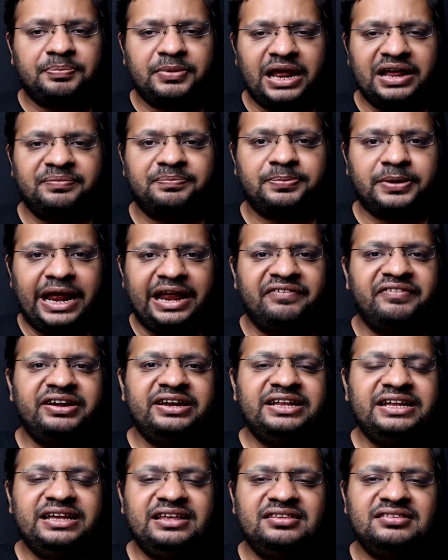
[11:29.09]
pri
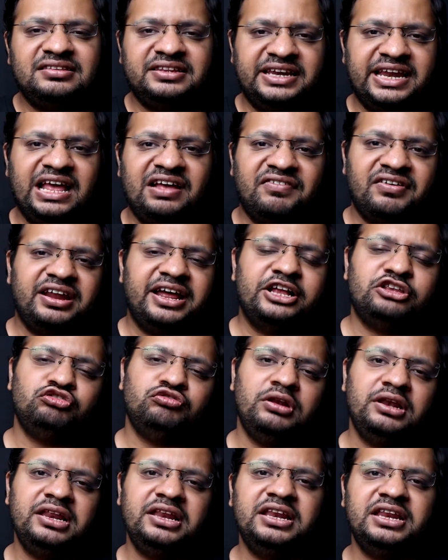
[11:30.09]
private keys never
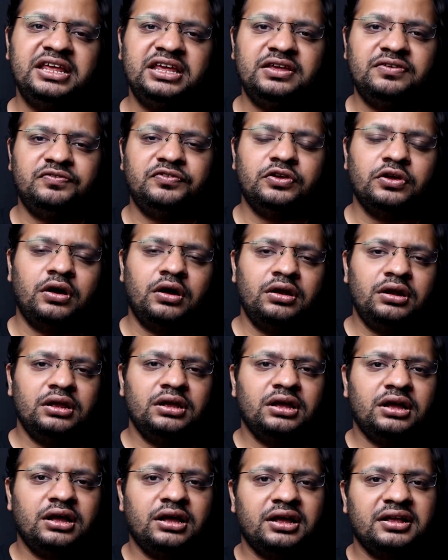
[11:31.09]
actually leave your
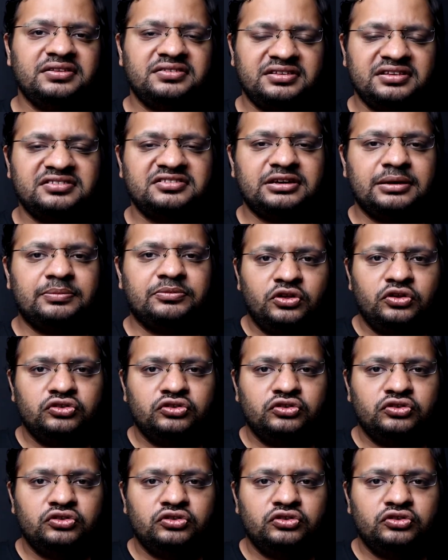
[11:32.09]
uh, system.